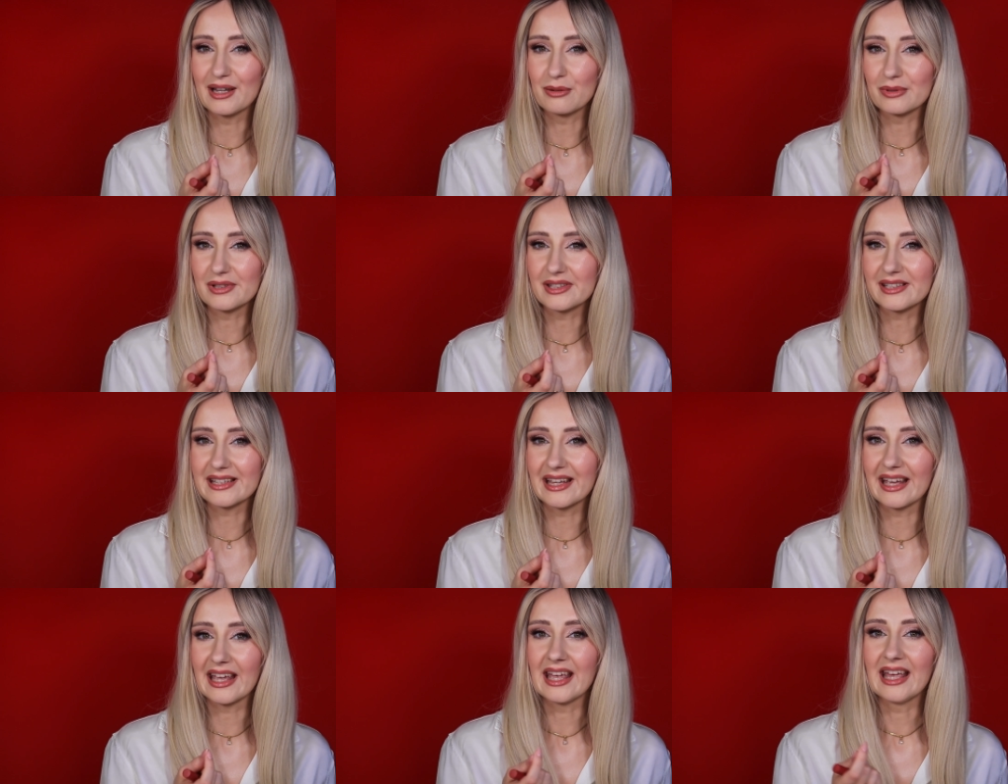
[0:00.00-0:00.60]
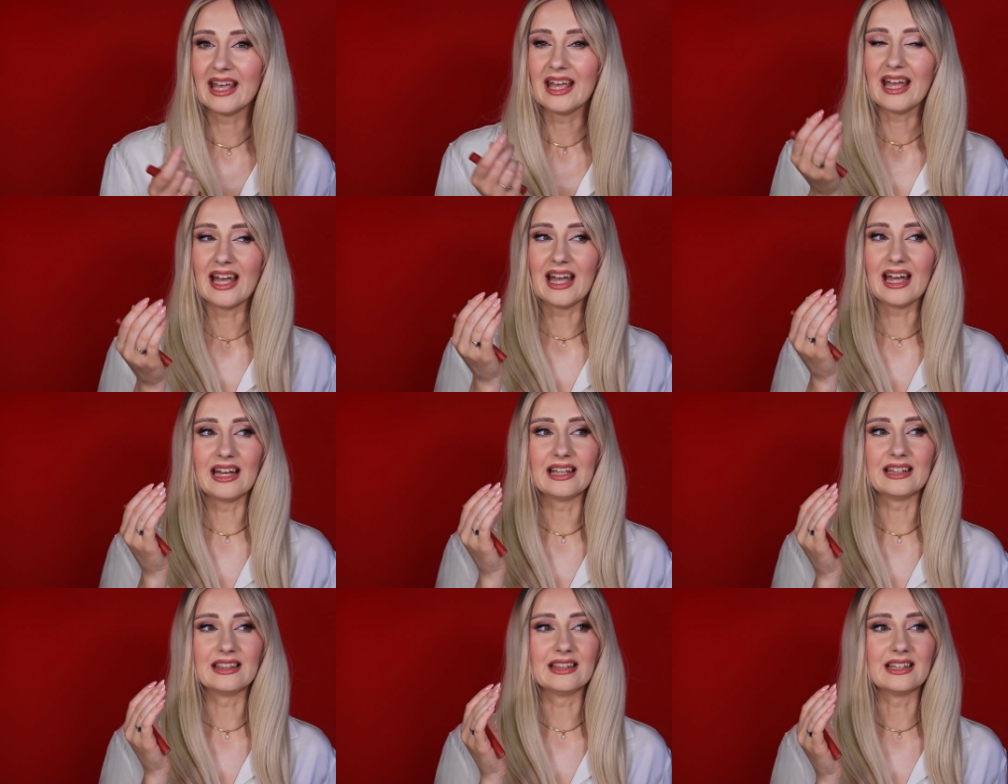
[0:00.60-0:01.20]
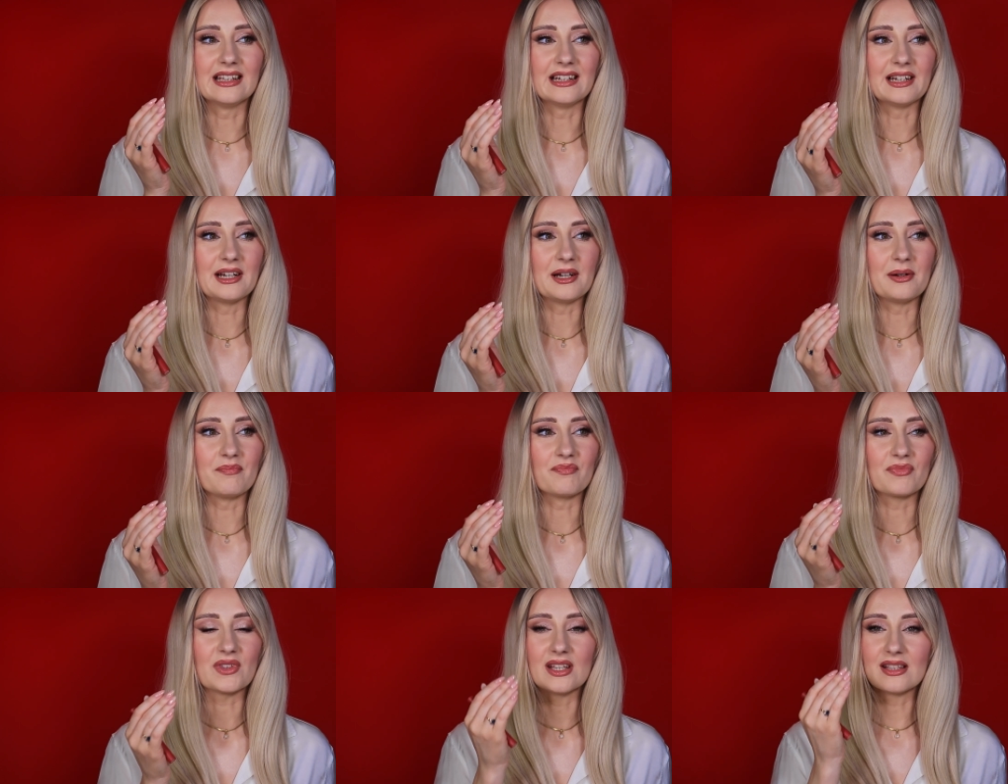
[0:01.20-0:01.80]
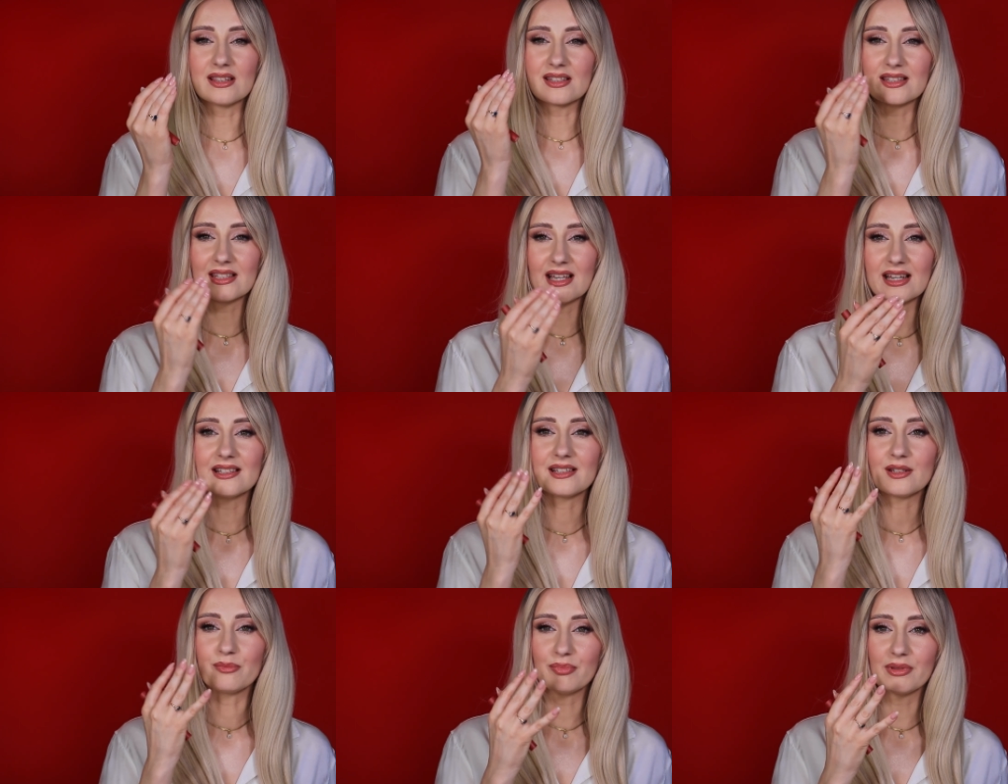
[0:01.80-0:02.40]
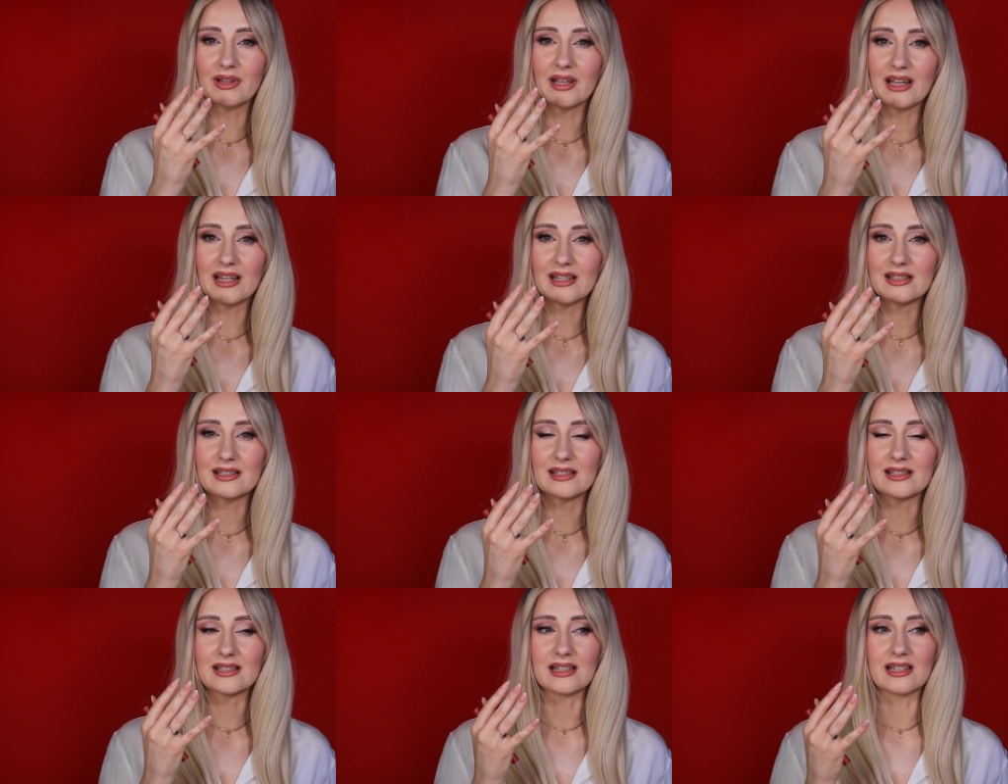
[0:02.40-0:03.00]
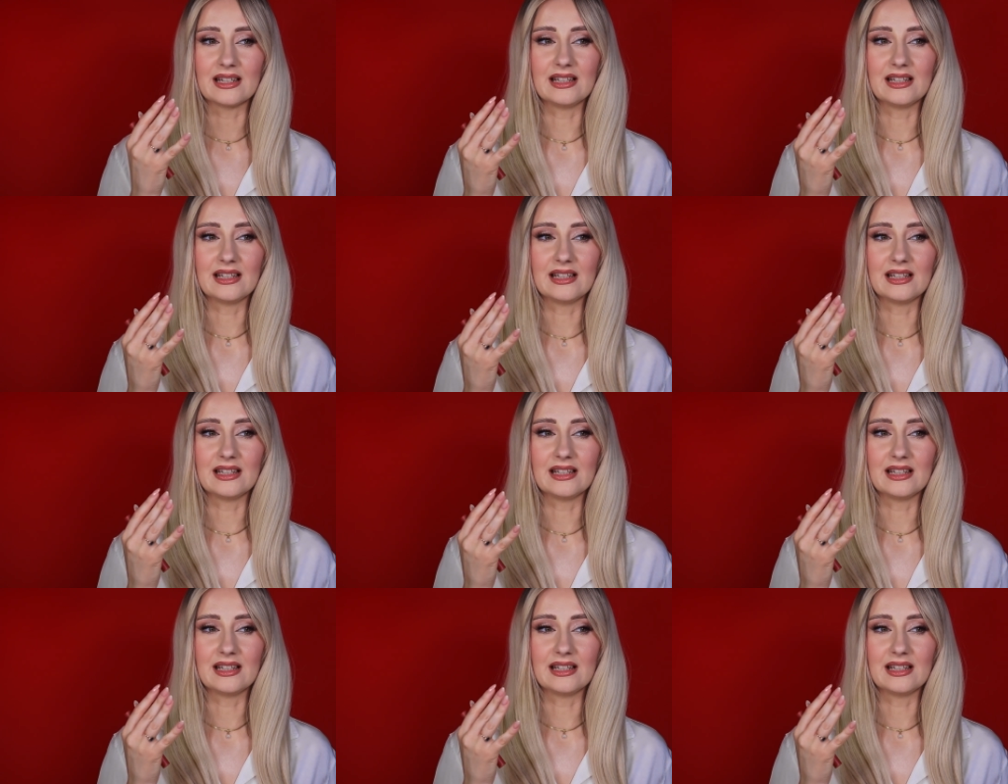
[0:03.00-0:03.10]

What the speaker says: I would say, and it stays in place.